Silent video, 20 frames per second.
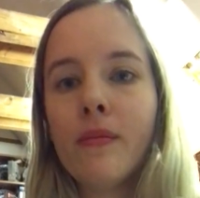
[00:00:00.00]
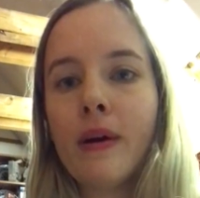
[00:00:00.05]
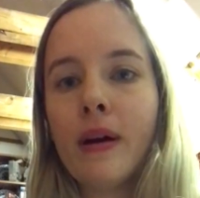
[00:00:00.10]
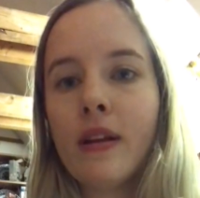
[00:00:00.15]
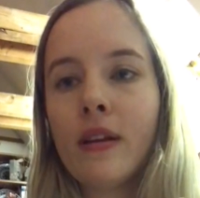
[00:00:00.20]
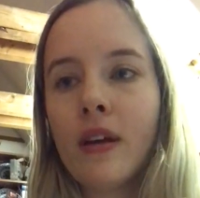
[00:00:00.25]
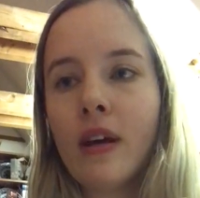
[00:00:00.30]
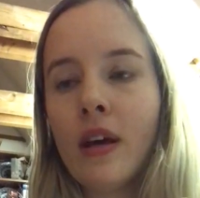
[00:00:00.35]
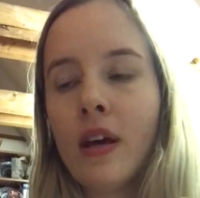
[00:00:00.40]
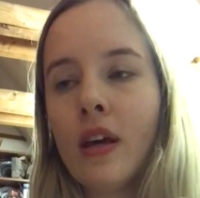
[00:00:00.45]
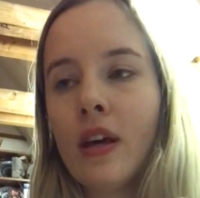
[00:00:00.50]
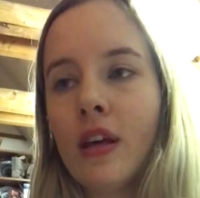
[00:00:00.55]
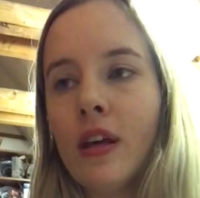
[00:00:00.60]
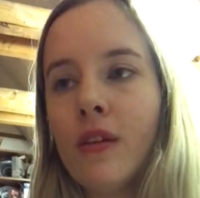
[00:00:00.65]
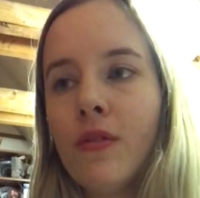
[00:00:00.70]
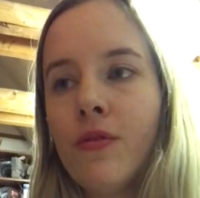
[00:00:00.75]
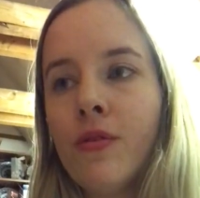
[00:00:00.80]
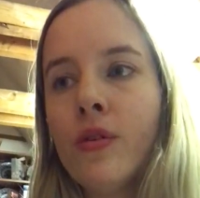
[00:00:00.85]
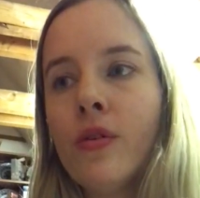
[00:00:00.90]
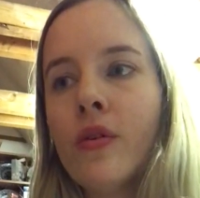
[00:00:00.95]
But
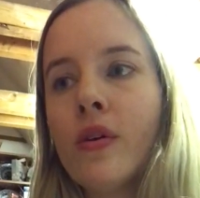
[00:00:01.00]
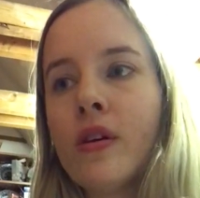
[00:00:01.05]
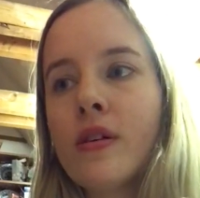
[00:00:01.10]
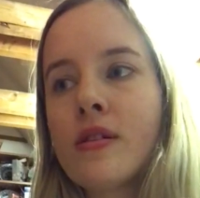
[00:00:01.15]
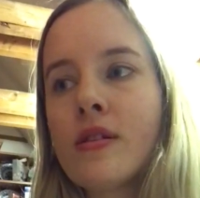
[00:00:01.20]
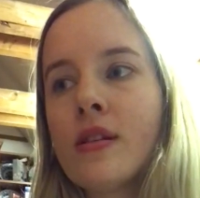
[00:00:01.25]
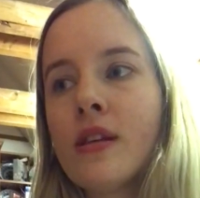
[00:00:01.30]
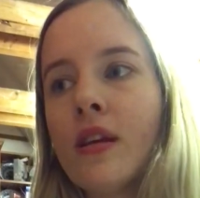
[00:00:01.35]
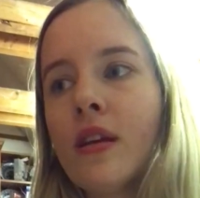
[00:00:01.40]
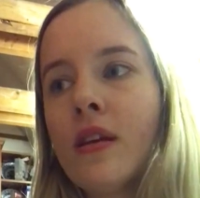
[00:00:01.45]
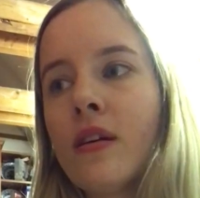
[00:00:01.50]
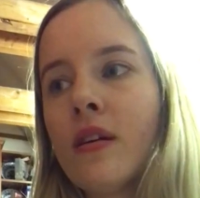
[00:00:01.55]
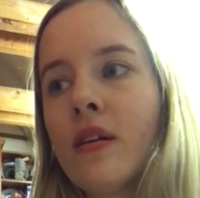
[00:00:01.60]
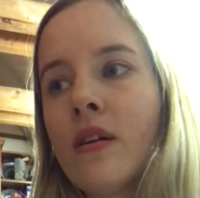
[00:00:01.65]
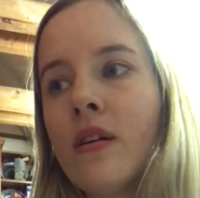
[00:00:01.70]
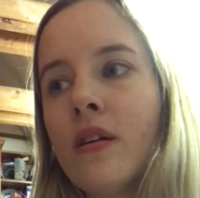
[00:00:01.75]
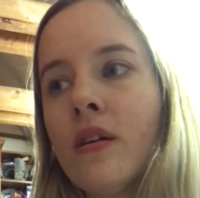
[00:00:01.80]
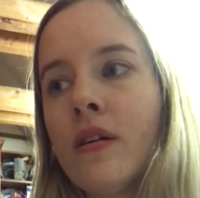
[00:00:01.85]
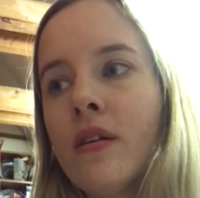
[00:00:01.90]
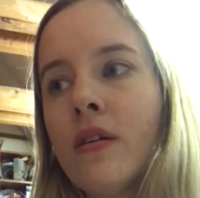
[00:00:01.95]
if you're a
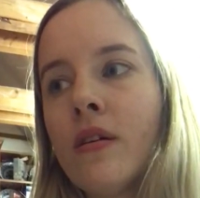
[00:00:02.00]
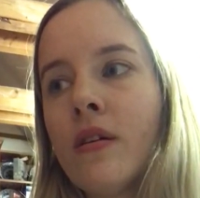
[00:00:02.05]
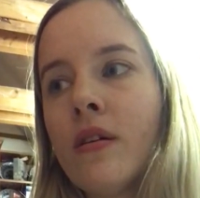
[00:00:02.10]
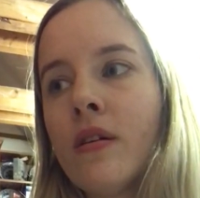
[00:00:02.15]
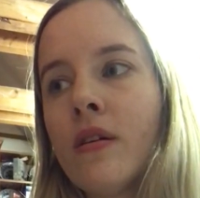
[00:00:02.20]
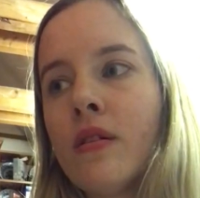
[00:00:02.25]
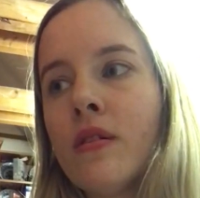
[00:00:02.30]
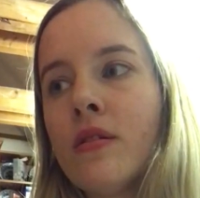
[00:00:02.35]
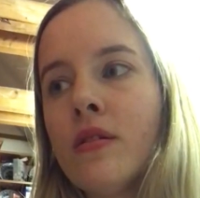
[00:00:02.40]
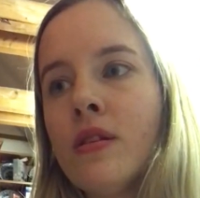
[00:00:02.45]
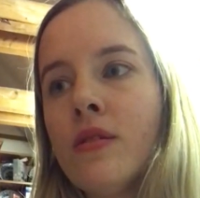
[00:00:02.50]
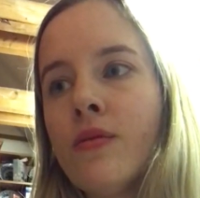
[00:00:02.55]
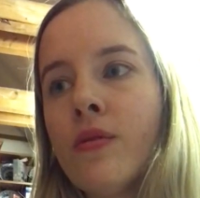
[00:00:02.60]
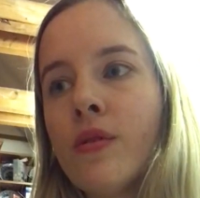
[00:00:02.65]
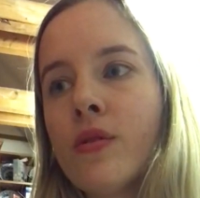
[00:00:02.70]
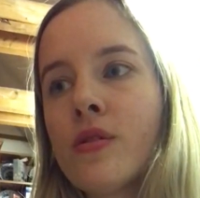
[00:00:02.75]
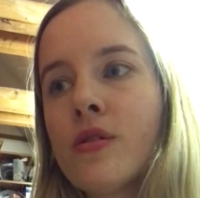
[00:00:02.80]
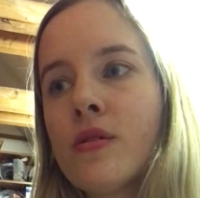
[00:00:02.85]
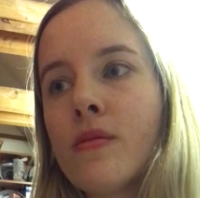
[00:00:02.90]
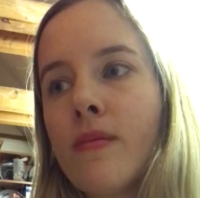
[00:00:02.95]
single
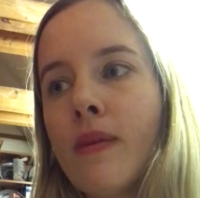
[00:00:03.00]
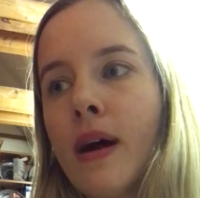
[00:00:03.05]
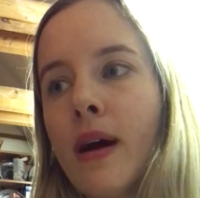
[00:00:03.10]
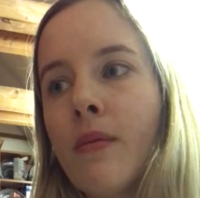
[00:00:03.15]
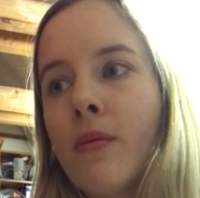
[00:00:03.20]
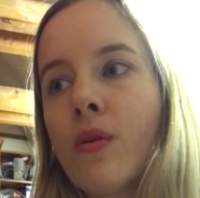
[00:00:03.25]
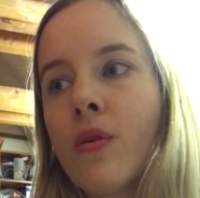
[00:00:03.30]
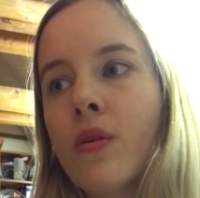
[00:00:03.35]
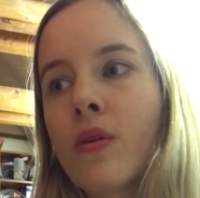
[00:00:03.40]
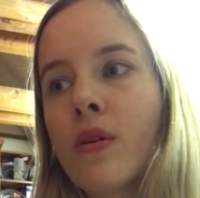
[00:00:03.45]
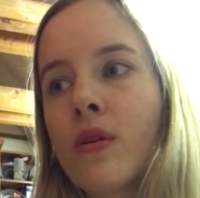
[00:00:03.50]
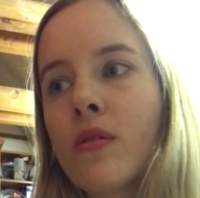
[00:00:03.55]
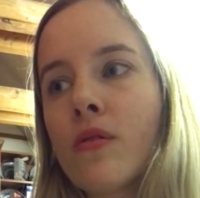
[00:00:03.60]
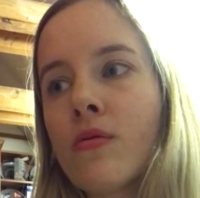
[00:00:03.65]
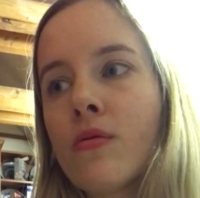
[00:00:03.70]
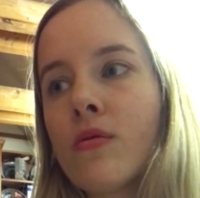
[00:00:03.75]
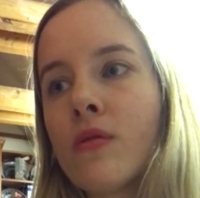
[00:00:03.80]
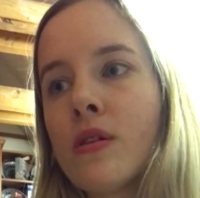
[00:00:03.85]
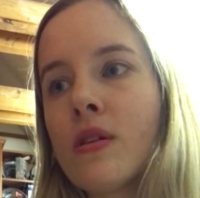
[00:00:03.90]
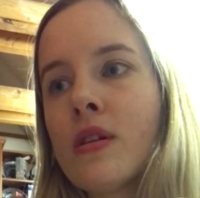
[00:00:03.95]
divorced mom going
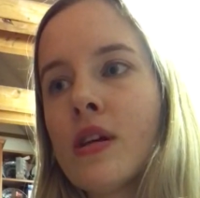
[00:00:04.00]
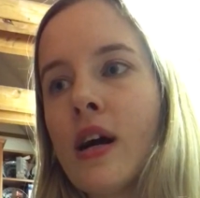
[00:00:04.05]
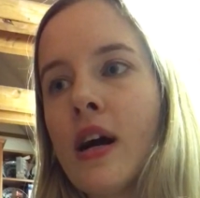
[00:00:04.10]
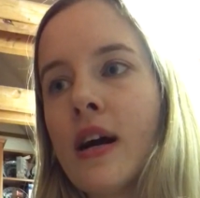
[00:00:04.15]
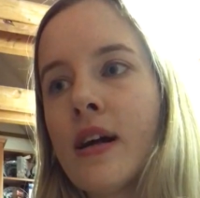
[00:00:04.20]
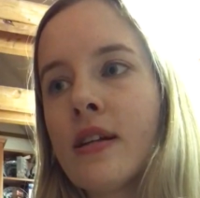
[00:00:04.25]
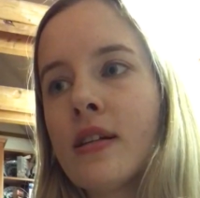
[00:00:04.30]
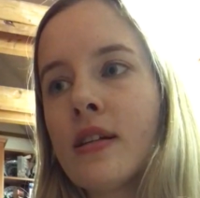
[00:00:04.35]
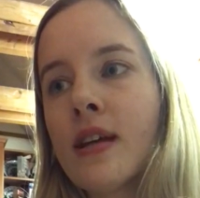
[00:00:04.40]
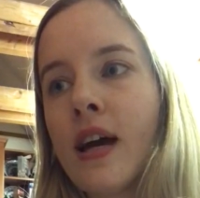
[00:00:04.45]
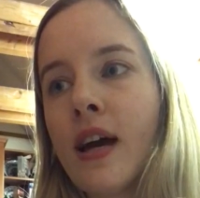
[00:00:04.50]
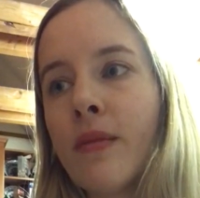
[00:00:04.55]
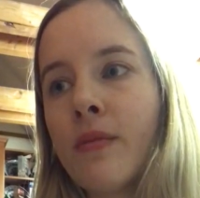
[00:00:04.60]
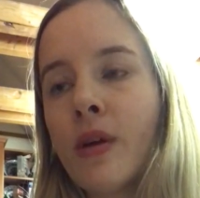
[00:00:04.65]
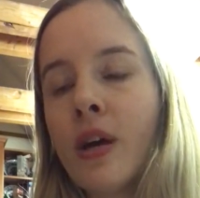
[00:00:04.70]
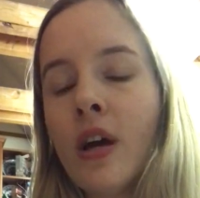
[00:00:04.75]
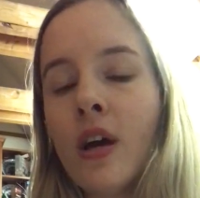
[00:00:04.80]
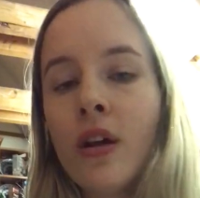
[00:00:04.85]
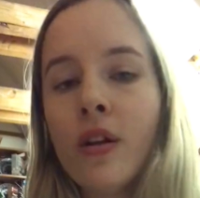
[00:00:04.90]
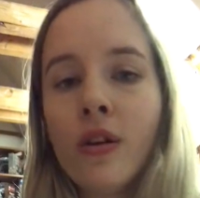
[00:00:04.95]
through this hard time,
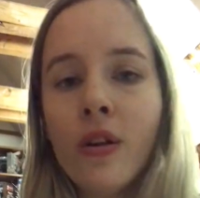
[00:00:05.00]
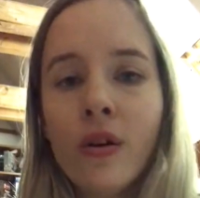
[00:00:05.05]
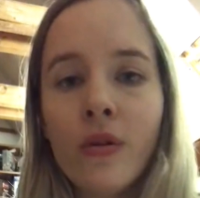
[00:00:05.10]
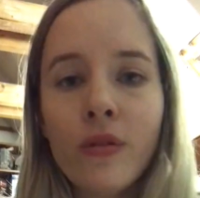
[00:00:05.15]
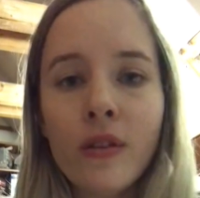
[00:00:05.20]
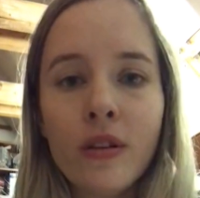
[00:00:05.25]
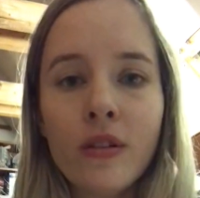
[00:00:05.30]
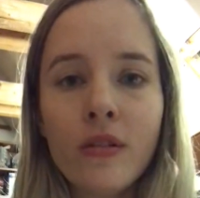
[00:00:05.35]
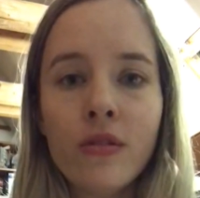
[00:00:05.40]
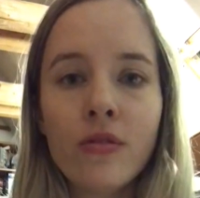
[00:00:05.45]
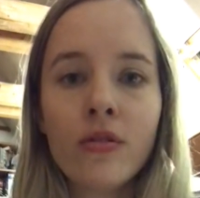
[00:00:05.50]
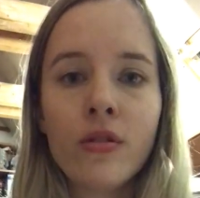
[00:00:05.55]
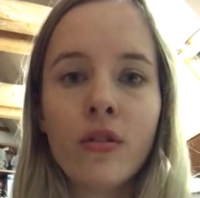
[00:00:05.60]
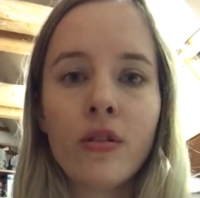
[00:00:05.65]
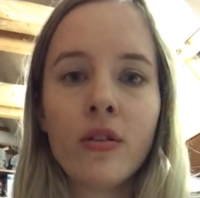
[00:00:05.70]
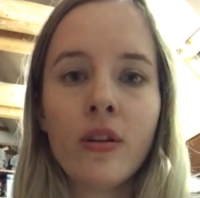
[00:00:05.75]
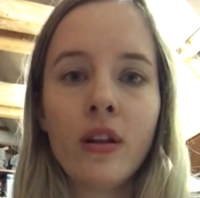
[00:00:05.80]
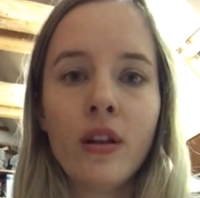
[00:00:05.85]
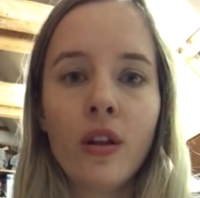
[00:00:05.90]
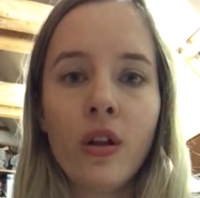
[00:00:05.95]
know that you're
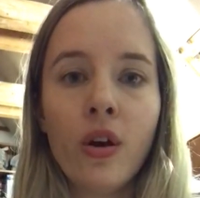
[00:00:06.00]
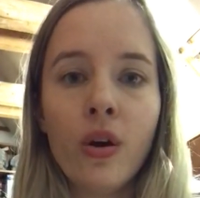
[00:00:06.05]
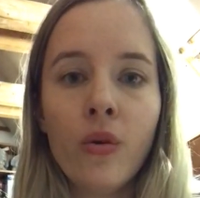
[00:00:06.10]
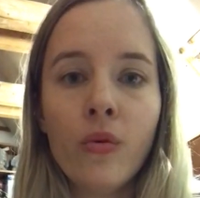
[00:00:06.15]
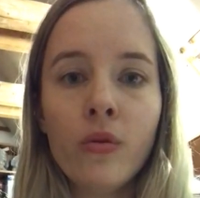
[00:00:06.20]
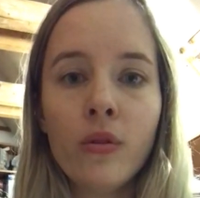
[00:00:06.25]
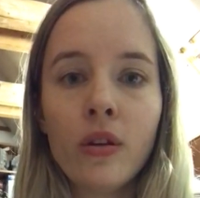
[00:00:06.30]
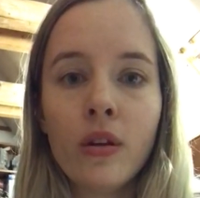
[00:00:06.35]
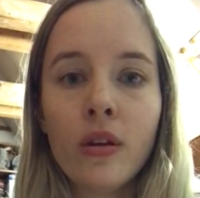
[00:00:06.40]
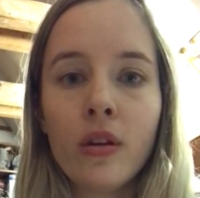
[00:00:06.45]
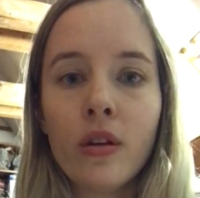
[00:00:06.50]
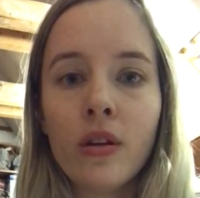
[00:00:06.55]
not alone.